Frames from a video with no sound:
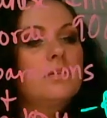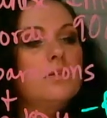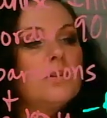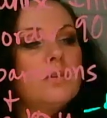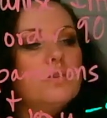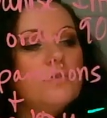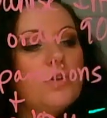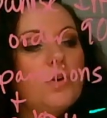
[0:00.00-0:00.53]

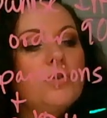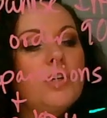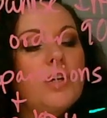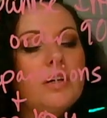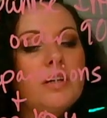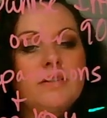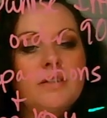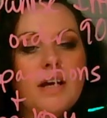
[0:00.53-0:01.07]
Sonia
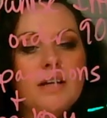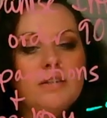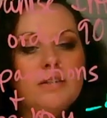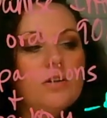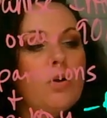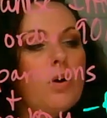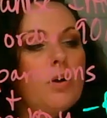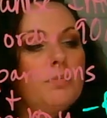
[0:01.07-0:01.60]
is
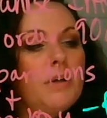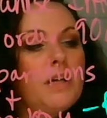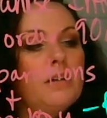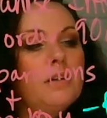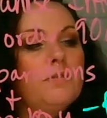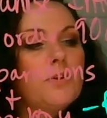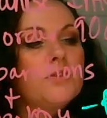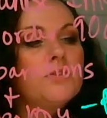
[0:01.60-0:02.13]
tested on being
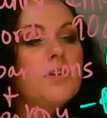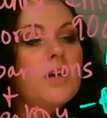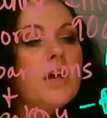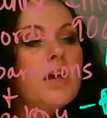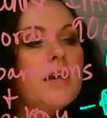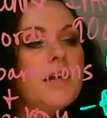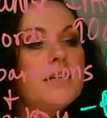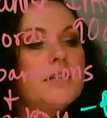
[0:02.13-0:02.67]
the first
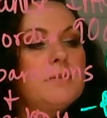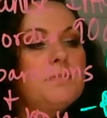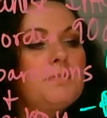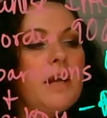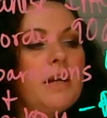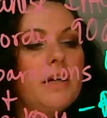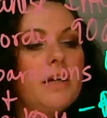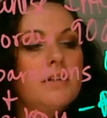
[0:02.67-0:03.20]

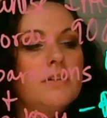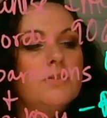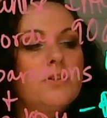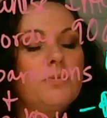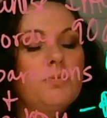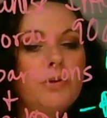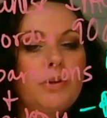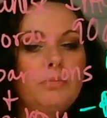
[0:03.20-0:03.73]
Hispanic
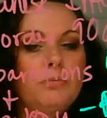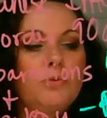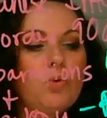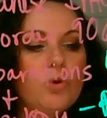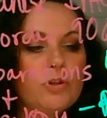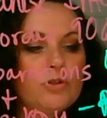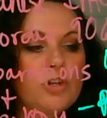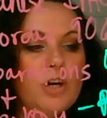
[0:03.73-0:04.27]
Supreme
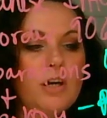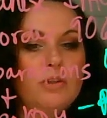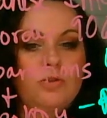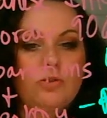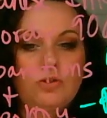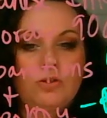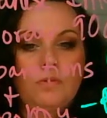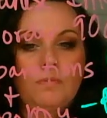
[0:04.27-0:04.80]
Court
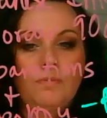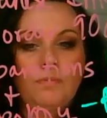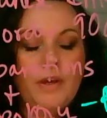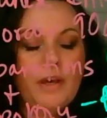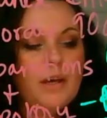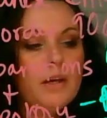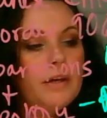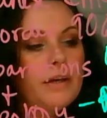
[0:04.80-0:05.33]
judge.
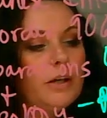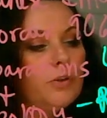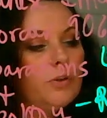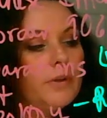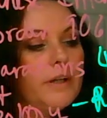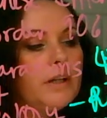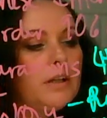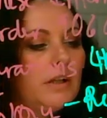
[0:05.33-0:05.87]

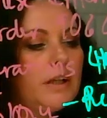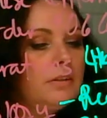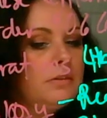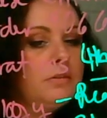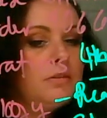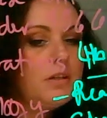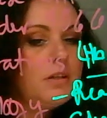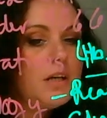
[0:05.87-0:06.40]
Hillary
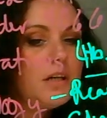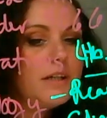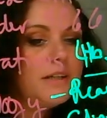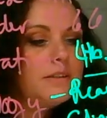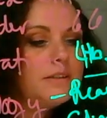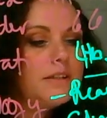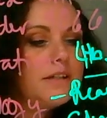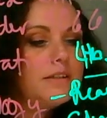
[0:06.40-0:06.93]
Clinton
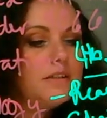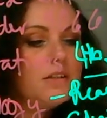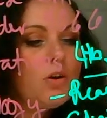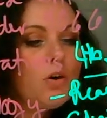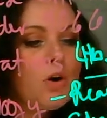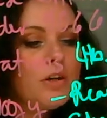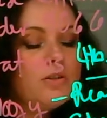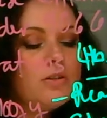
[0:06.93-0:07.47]
is tested
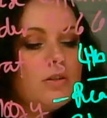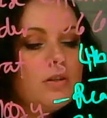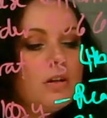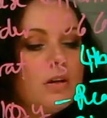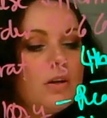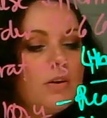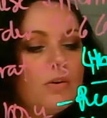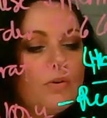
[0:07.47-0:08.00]
on
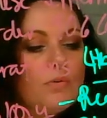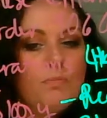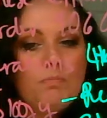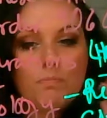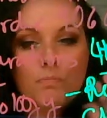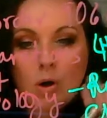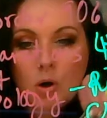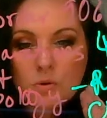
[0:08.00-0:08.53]

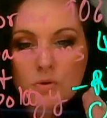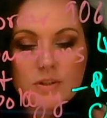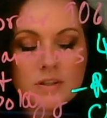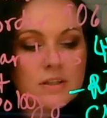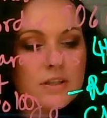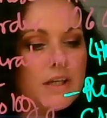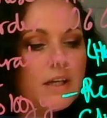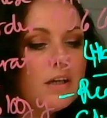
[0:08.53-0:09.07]

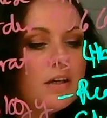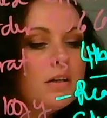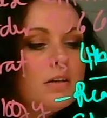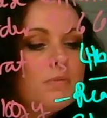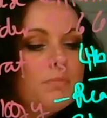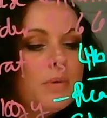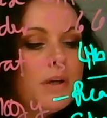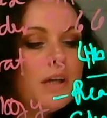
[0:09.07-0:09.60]
mostly
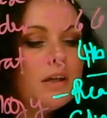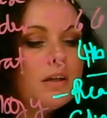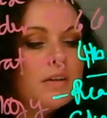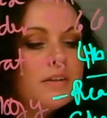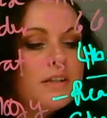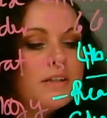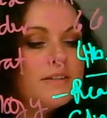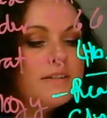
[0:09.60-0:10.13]
being
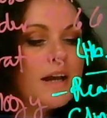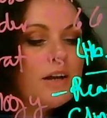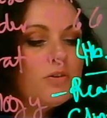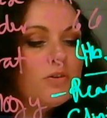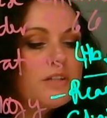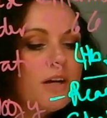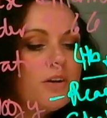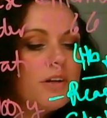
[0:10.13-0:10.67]
the
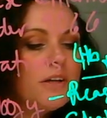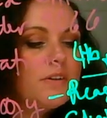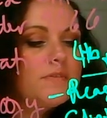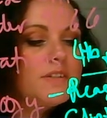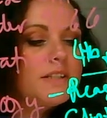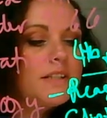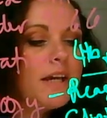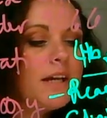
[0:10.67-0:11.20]
Secretary of
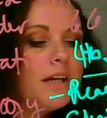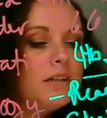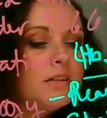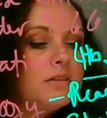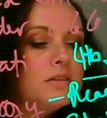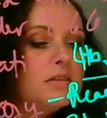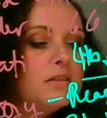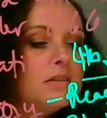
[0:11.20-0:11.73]
State.